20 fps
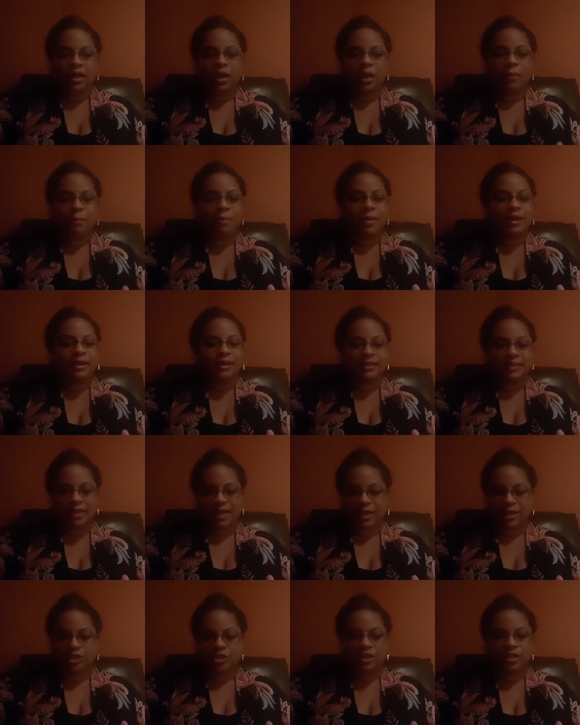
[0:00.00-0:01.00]
Uh,
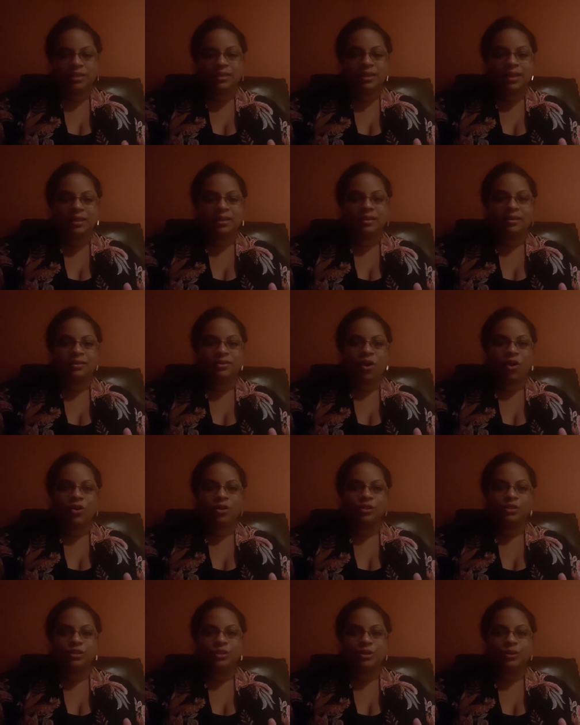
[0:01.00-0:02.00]
meditation and
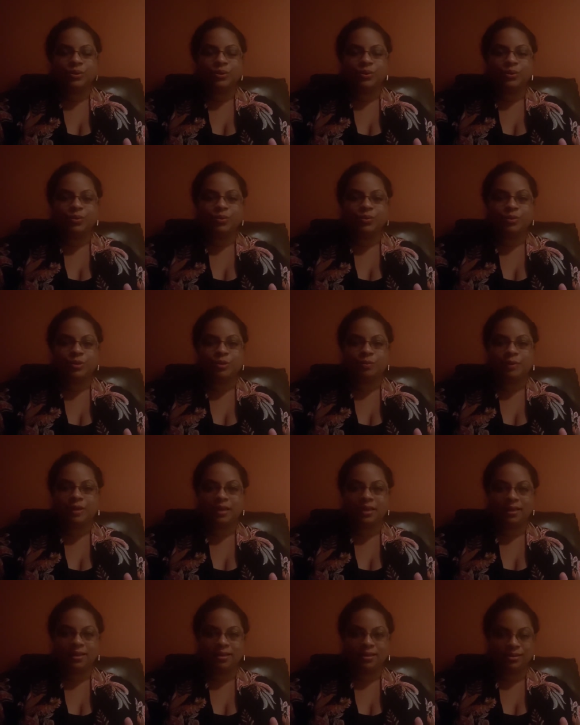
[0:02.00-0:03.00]
also
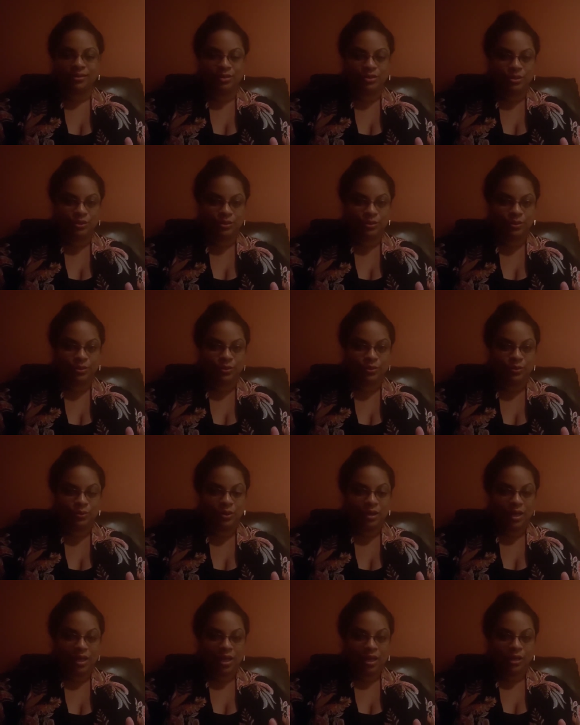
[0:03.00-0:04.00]
speaking to
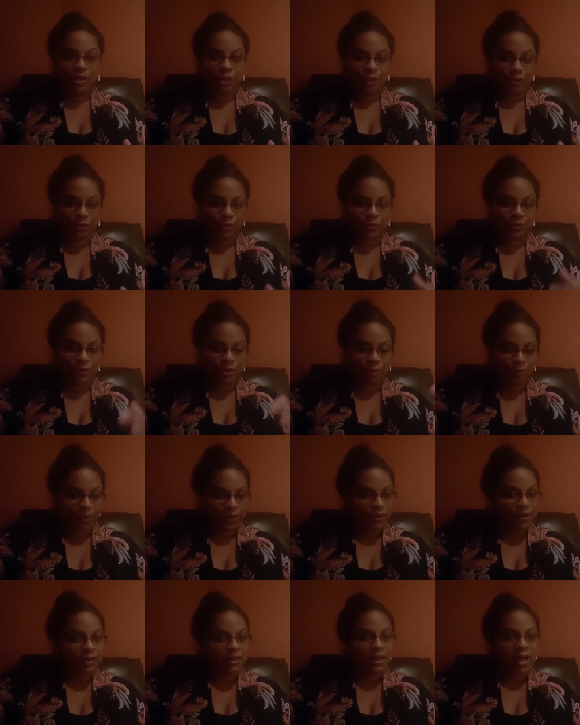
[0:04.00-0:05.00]
your
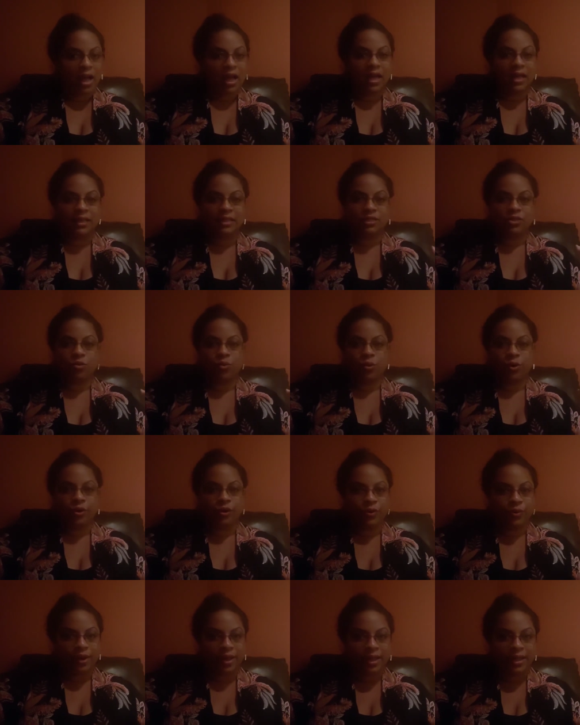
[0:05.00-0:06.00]
spirit guides or
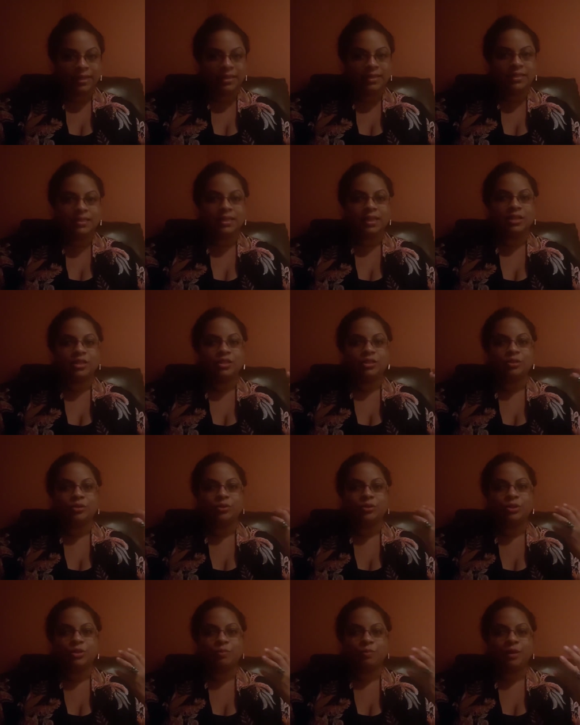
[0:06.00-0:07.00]
your
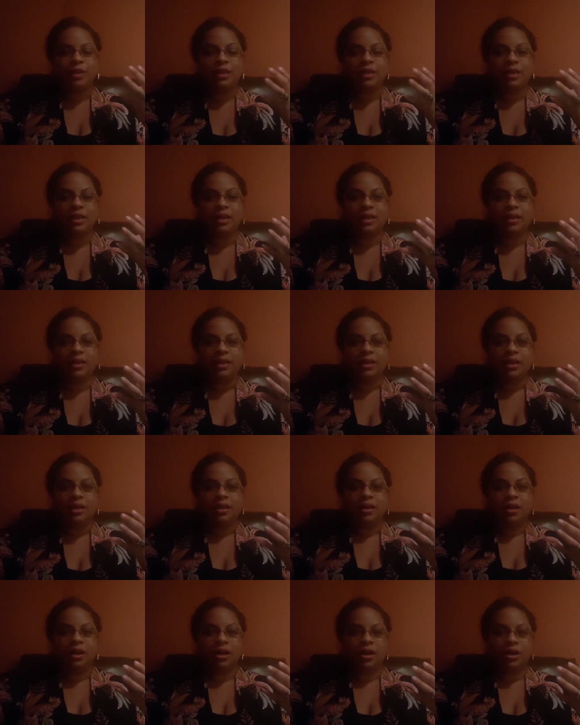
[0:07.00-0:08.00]
ancestors, speaking
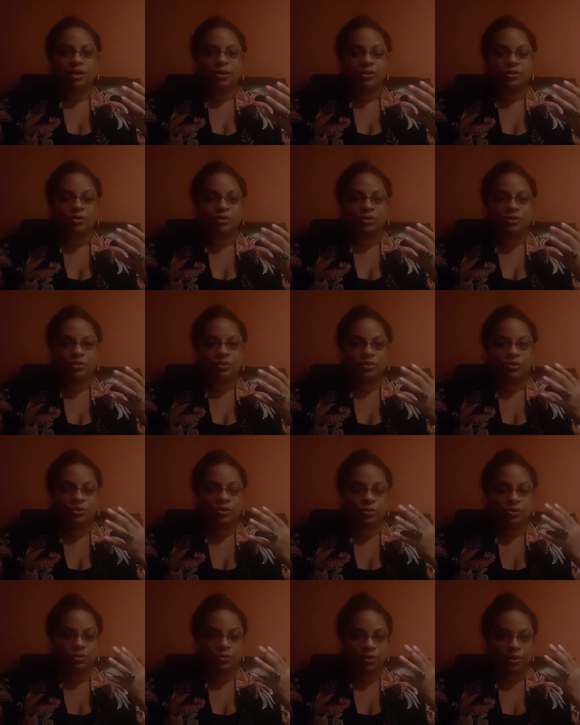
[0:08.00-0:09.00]
uh,
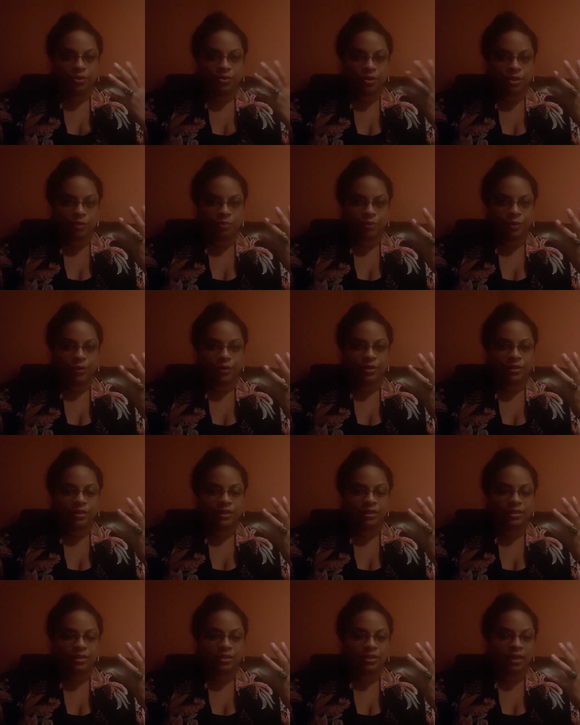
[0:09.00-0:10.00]
to those
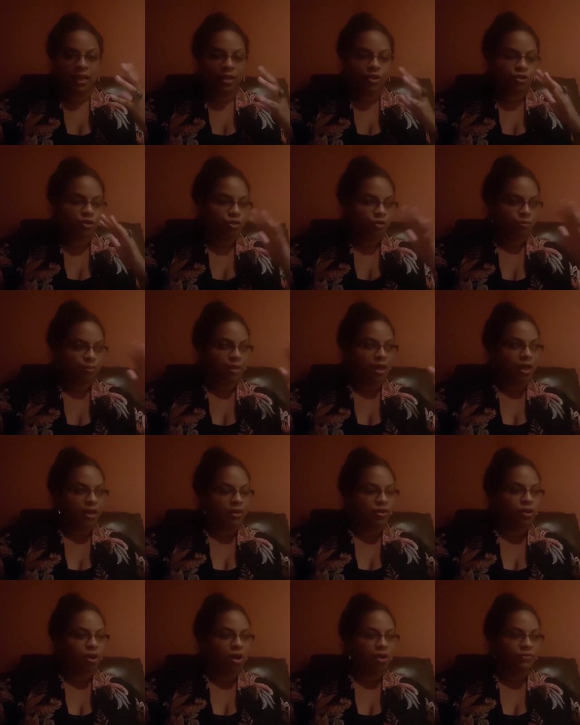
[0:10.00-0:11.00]
spirits gets your
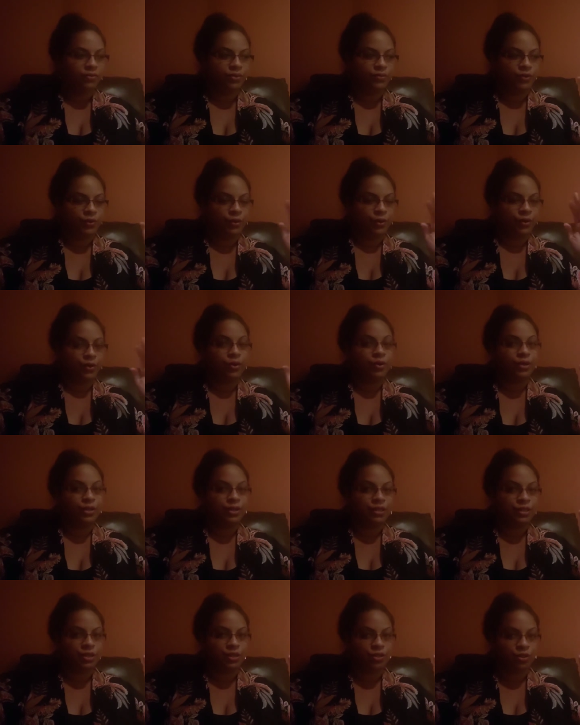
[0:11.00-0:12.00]
mind off of your
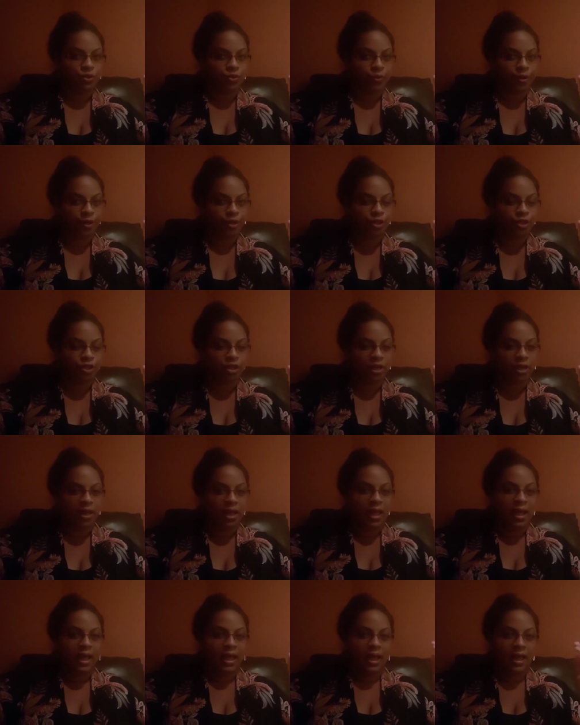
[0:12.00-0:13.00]
current situation
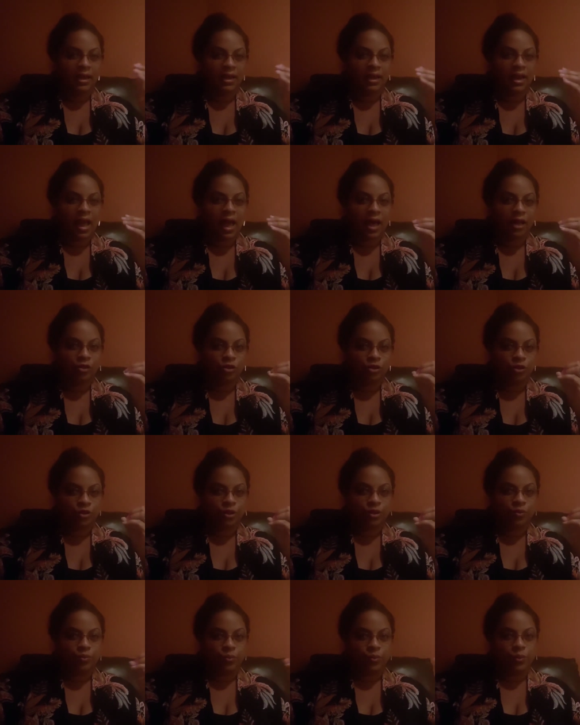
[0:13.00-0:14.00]
and it
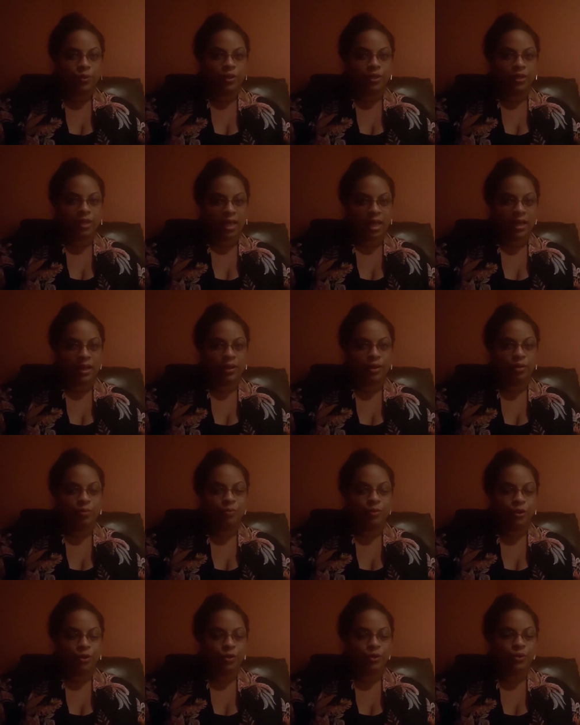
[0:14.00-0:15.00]
actually will
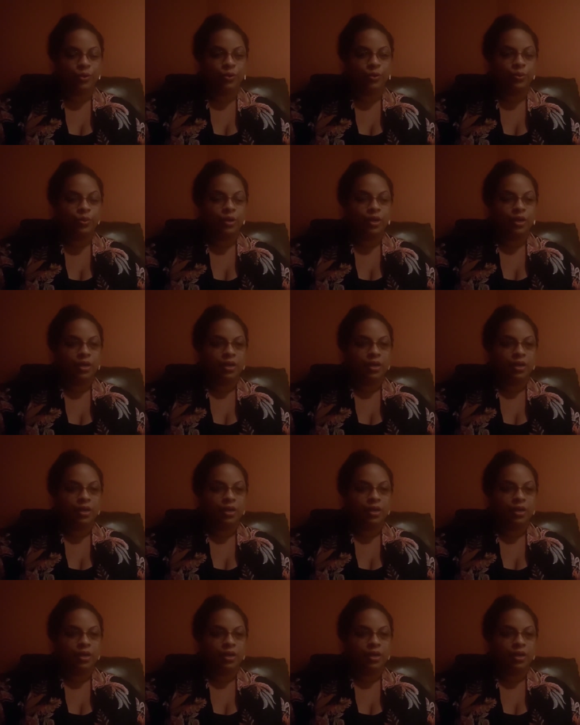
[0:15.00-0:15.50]
help you